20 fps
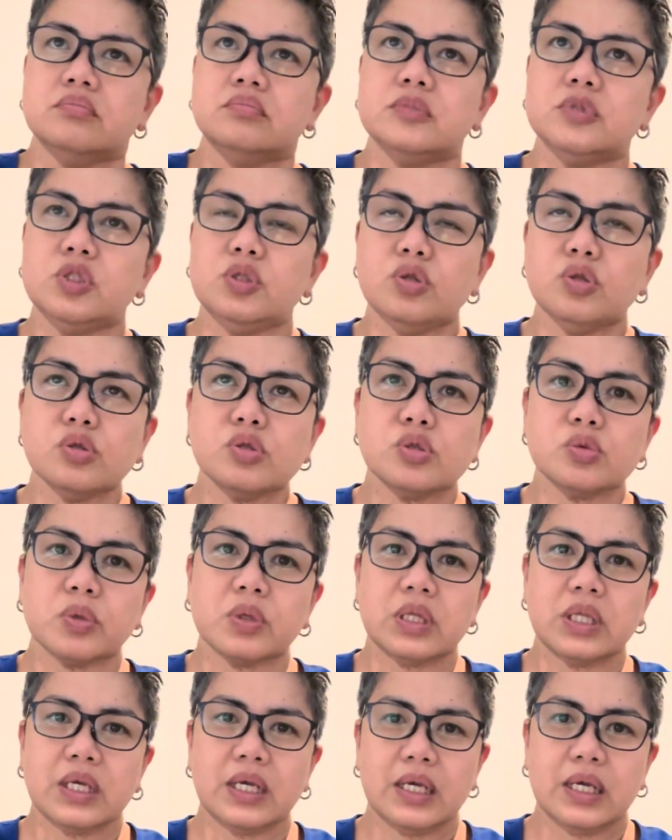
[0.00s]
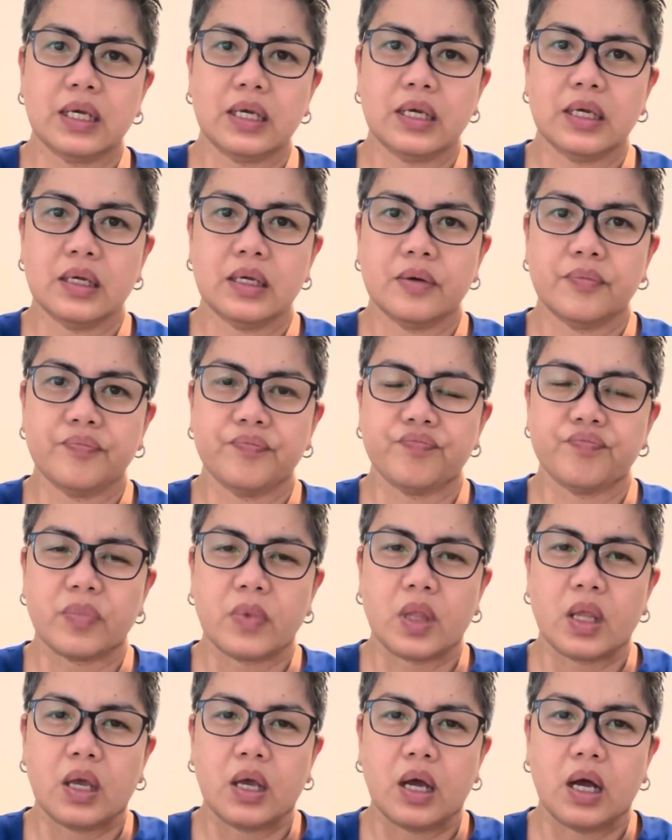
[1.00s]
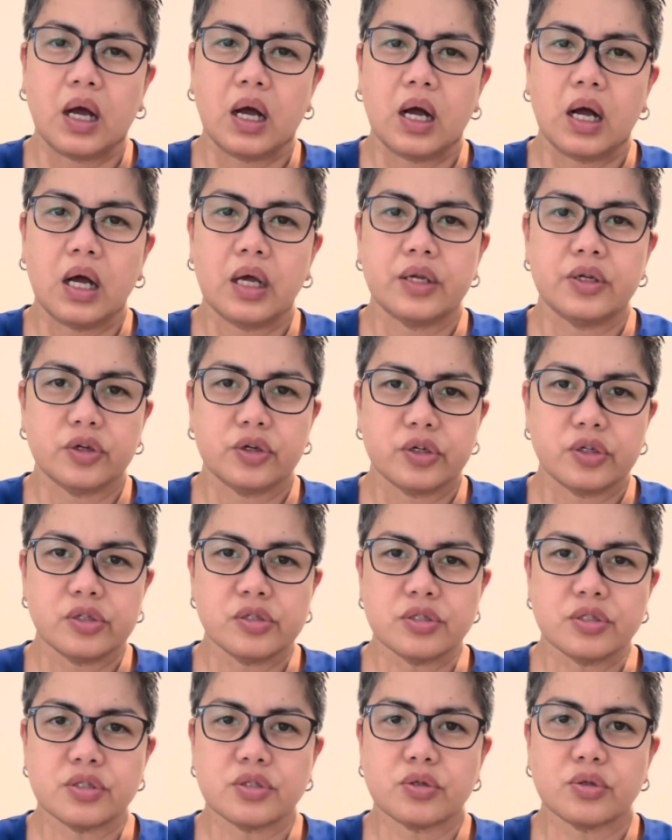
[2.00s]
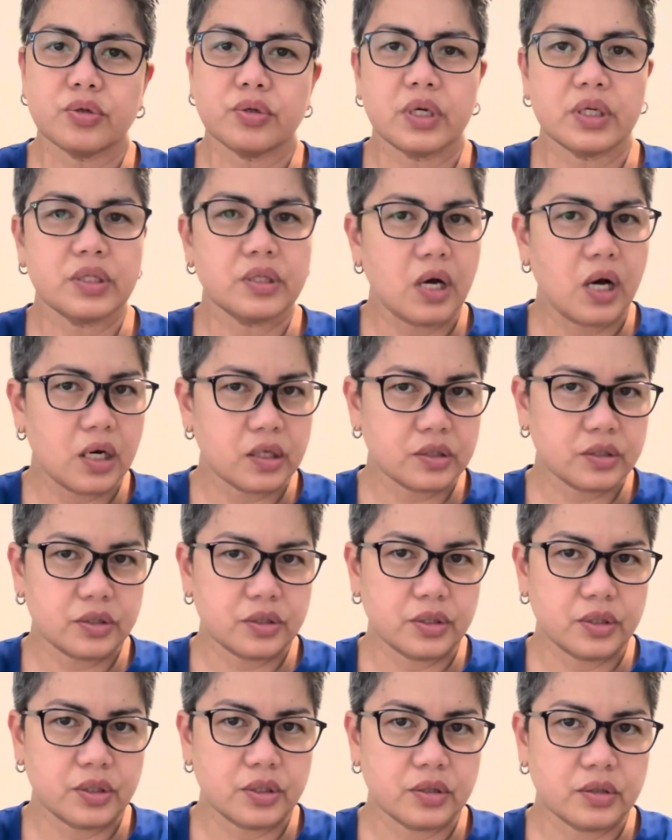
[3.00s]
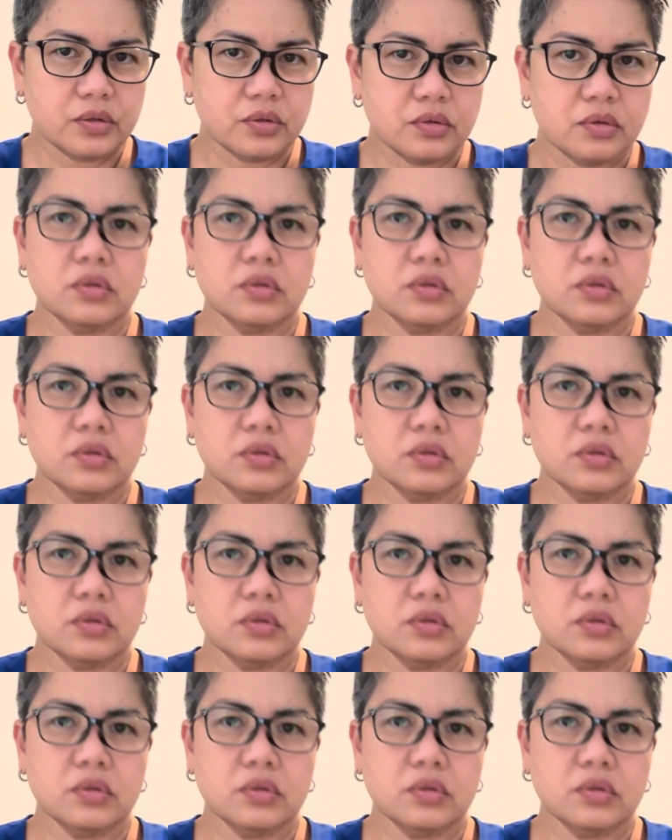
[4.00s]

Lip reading: usually a nurse or a doctor